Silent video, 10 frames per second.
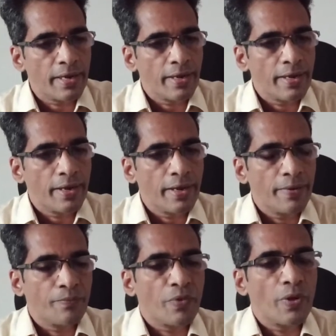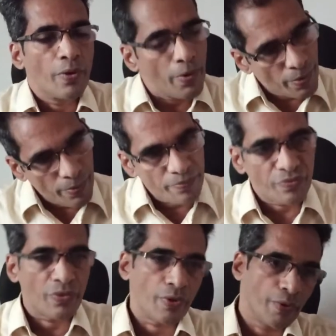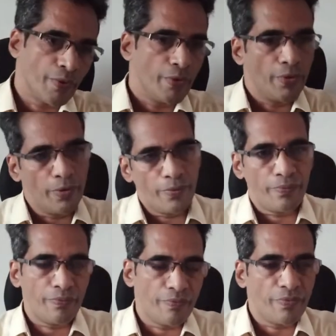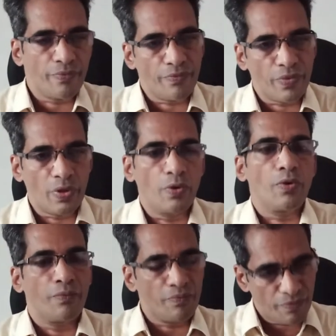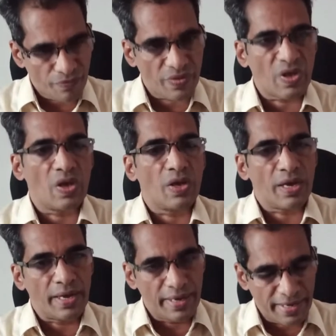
Yes, sir. Ethics, morality, say universalism, which is an essential factor.